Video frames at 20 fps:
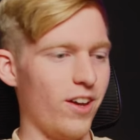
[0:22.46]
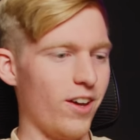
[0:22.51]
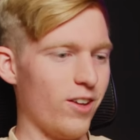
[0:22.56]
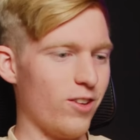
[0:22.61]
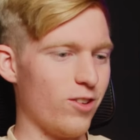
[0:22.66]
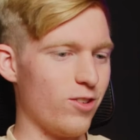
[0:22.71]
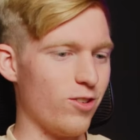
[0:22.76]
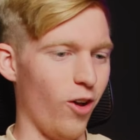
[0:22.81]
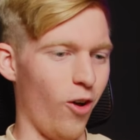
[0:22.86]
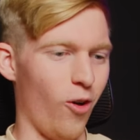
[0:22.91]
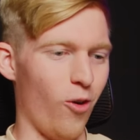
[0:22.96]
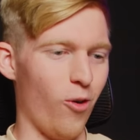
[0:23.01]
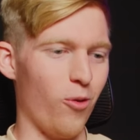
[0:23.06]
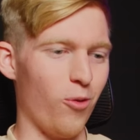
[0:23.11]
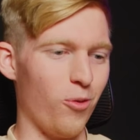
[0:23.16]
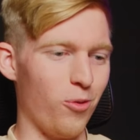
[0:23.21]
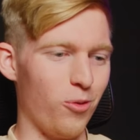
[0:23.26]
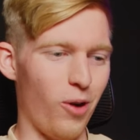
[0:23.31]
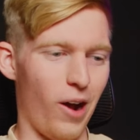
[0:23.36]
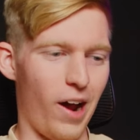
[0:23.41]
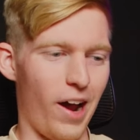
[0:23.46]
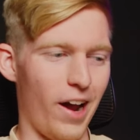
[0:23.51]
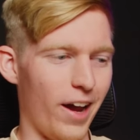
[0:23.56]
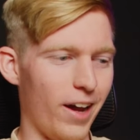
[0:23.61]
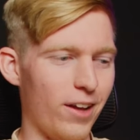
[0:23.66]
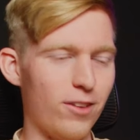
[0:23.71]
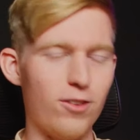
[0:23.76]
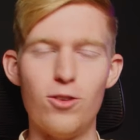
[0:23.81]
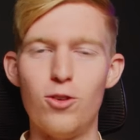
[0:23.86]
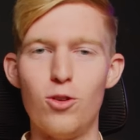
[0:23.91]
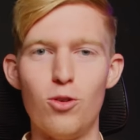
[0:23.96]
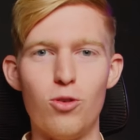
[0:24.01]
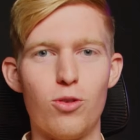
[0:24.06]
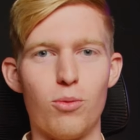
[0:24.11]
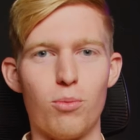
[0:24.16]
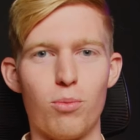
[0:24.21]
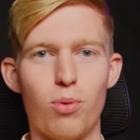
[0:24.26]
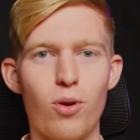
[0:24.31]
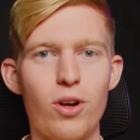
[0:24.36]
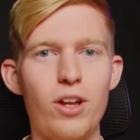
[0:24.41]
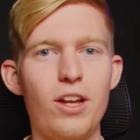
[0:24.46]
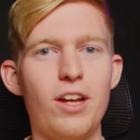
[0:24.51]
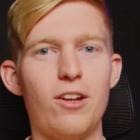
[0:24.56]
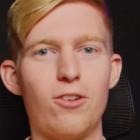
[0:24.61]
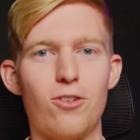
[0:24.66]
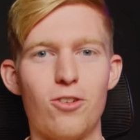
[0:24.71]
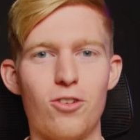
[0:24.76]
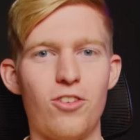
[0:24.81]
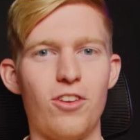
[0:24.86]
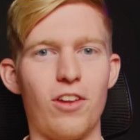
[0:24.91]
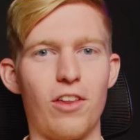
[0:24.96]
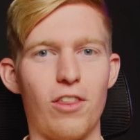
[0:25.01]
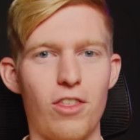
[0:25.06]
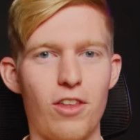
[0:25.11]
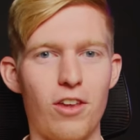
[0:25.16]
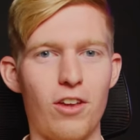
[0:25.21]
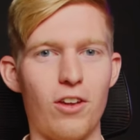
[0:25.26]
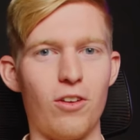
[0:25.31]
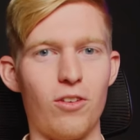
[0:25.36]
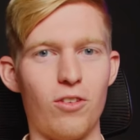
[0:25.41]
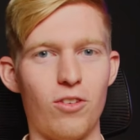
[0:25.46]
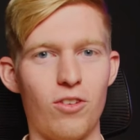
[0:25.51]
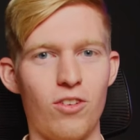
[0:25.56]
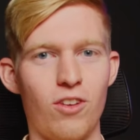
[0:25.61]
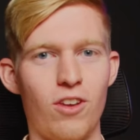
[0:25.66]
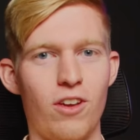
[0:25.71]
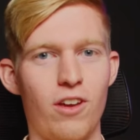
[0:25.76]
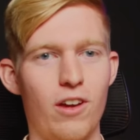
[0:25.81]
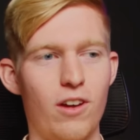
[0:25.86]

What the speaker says: So I had to do some pretty interesting things